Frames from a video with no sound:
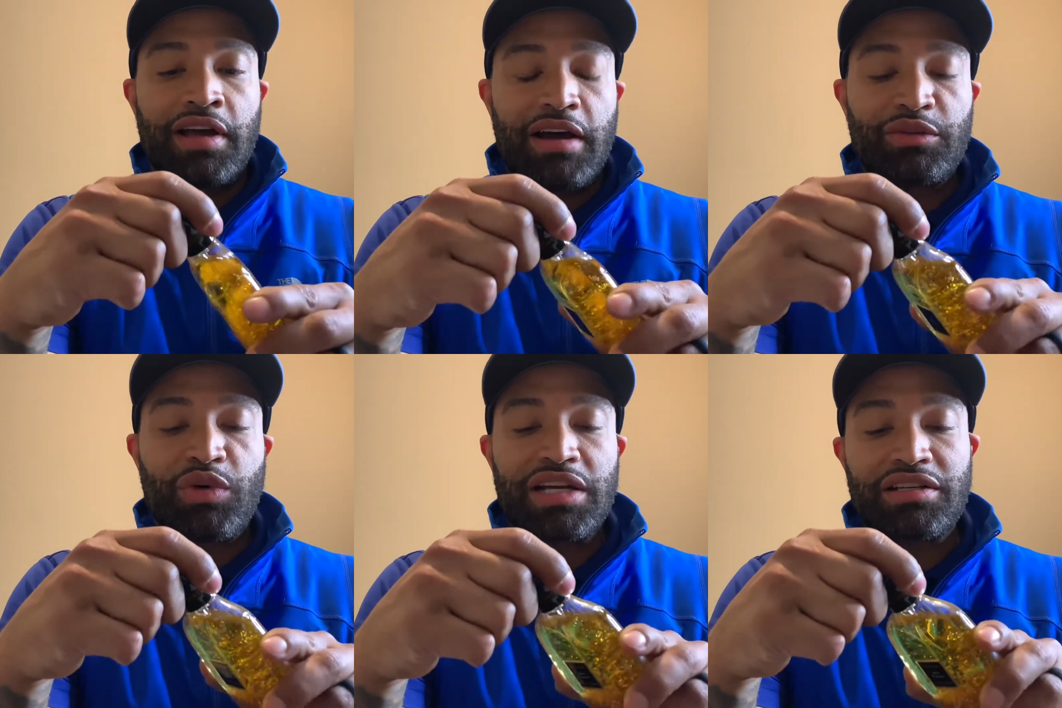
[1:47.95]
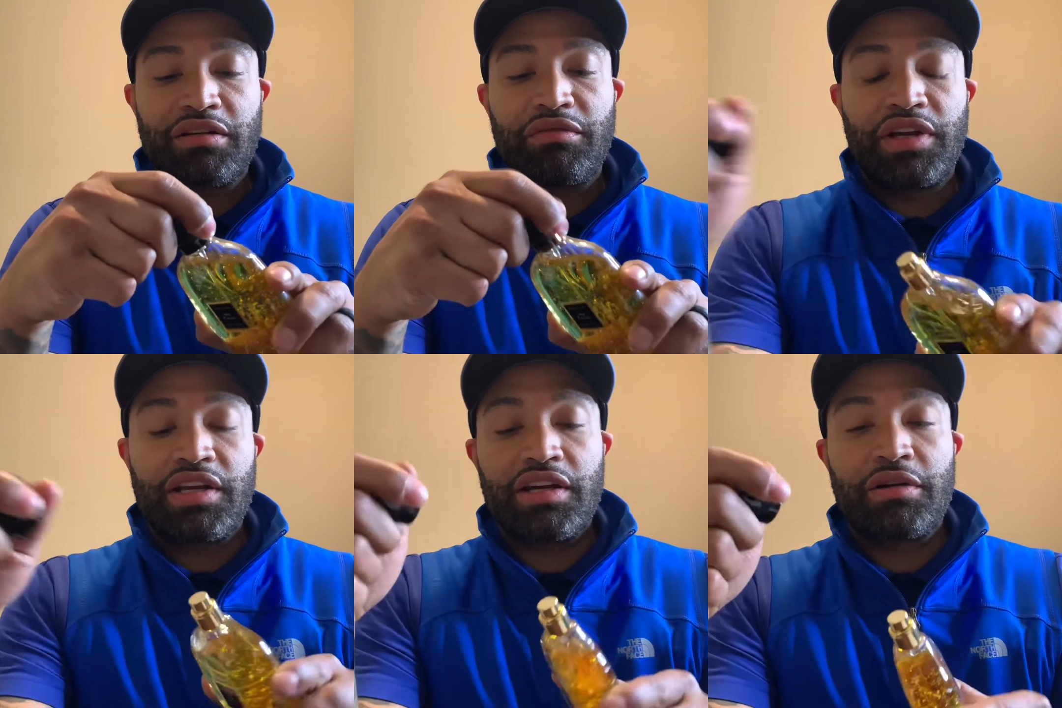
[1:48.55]
I was watching a
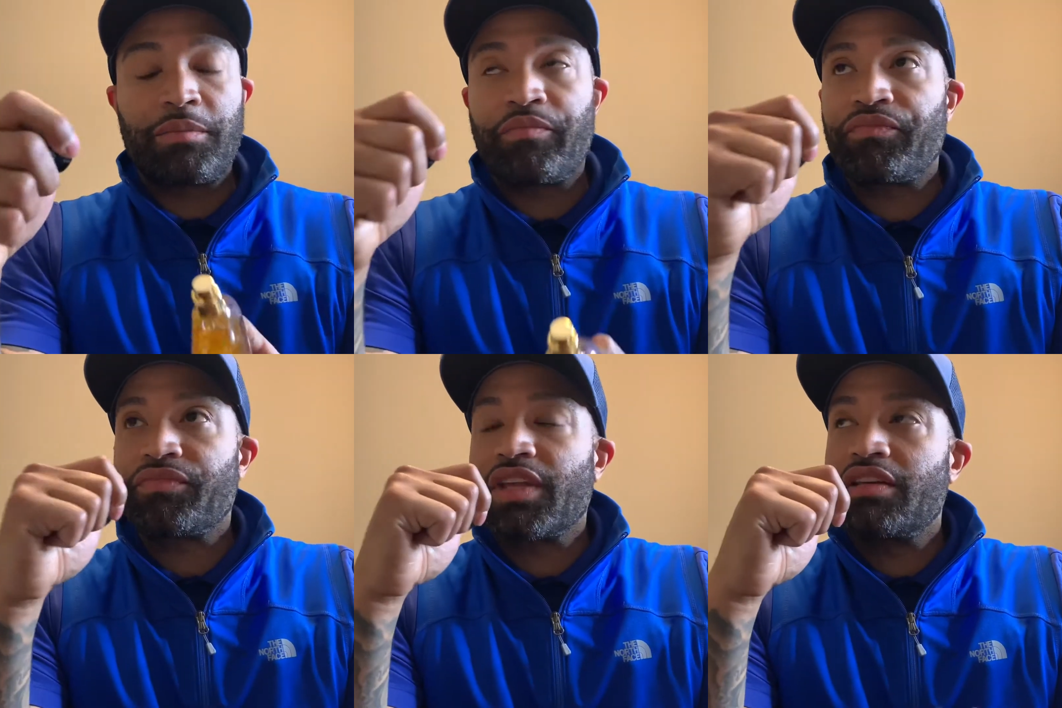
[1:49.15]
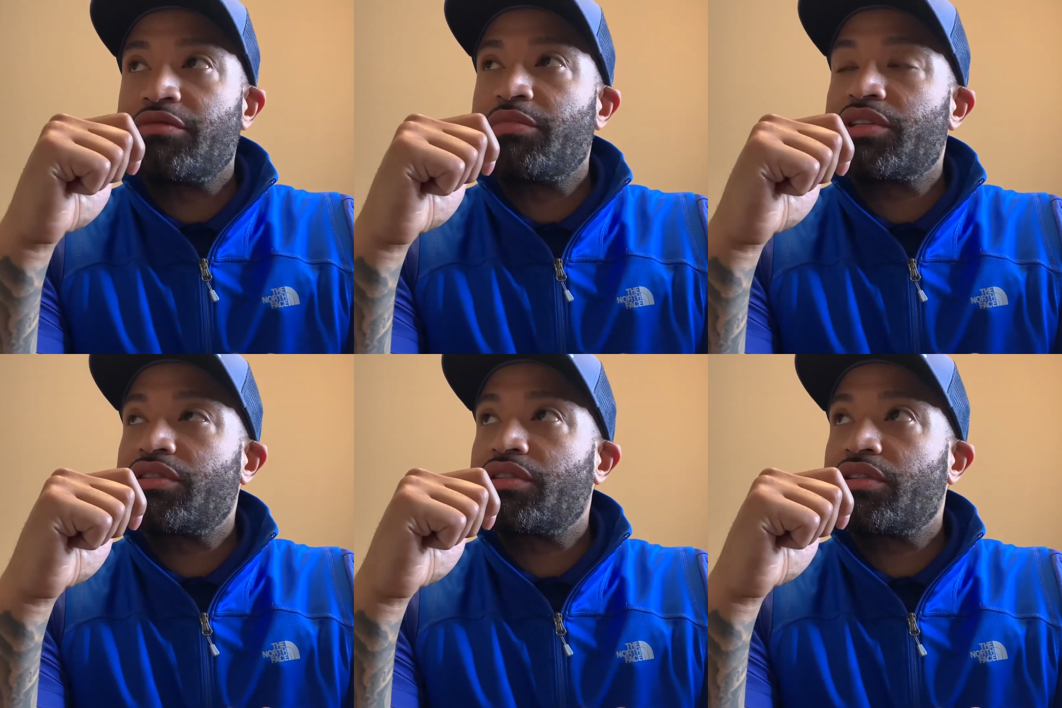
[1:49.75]
video. It's
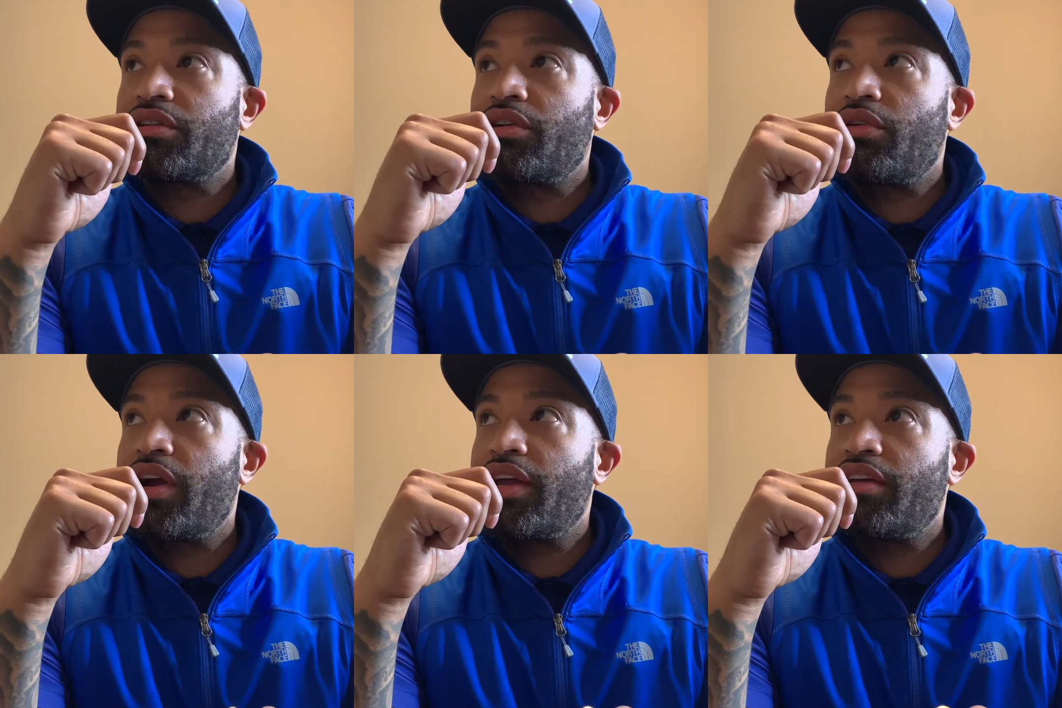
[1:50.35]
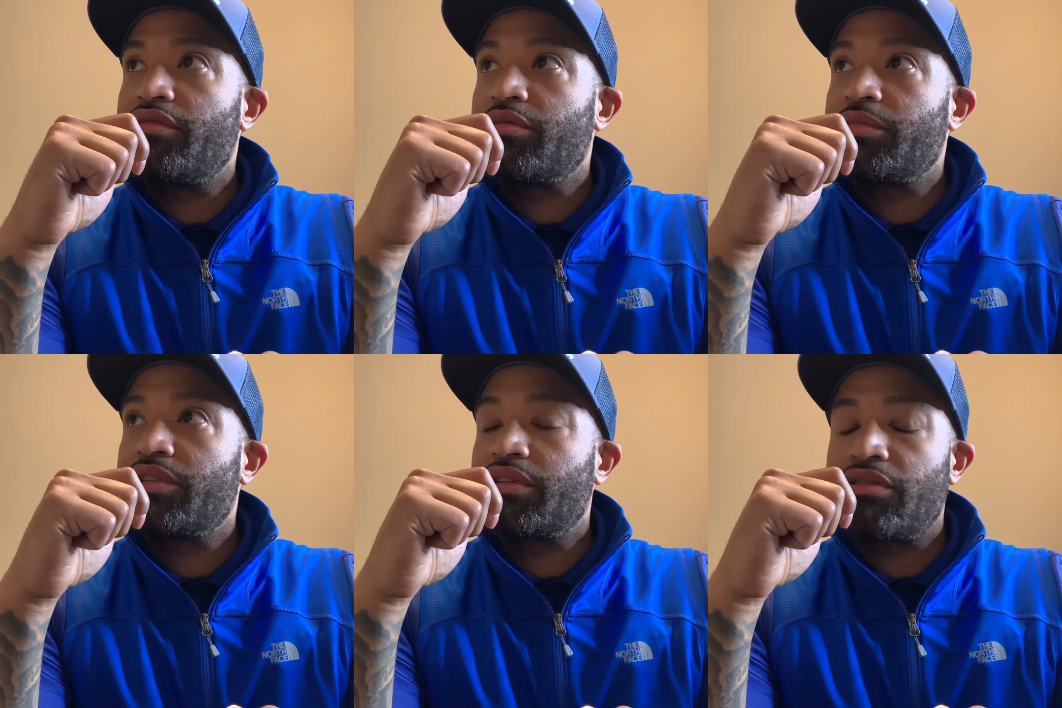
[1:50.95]
Mr. Crave or
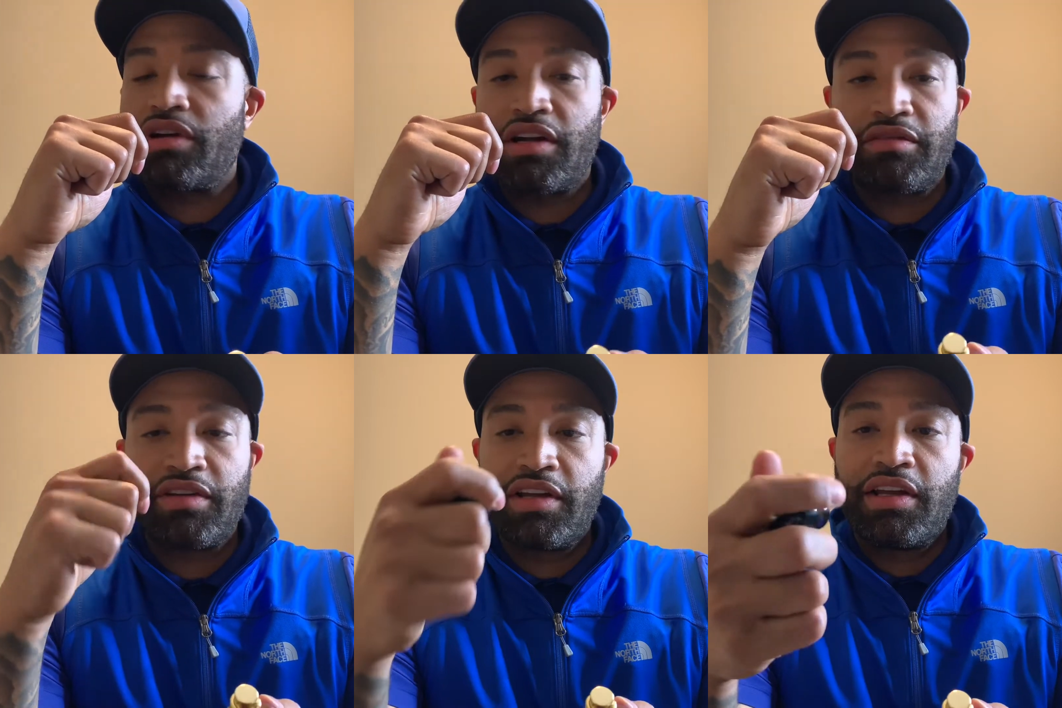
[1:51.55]
Mr. Crave.